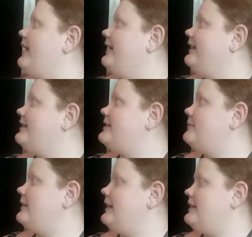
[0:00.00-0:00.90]
high
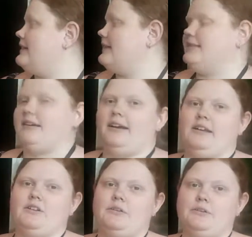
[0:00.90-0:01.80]
glycemic index
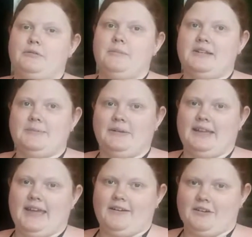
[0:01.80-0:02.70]
diet on
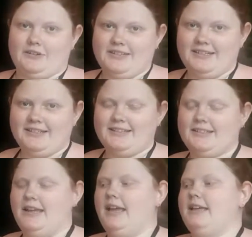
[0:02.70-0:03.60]
metabolic
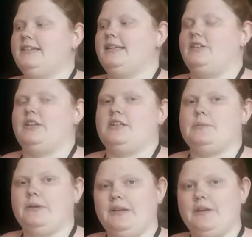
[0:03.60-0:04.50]
characteristics such as
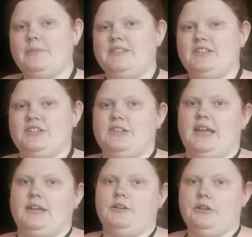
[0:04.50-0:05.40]
body composition
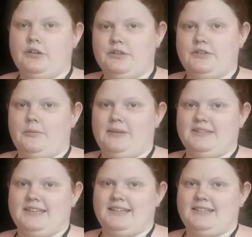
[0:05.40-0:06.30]
and glucose
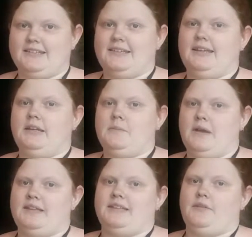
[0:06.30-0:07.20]
homeostasis in
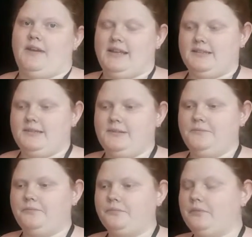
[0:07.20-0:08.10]
mice and rats.
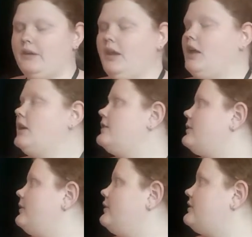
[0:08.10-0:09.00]

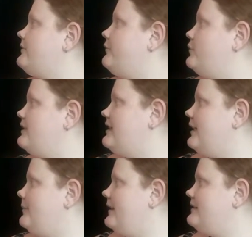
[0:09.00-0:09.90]
So we looked at 4
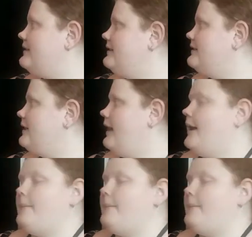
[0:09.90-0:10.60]
databases: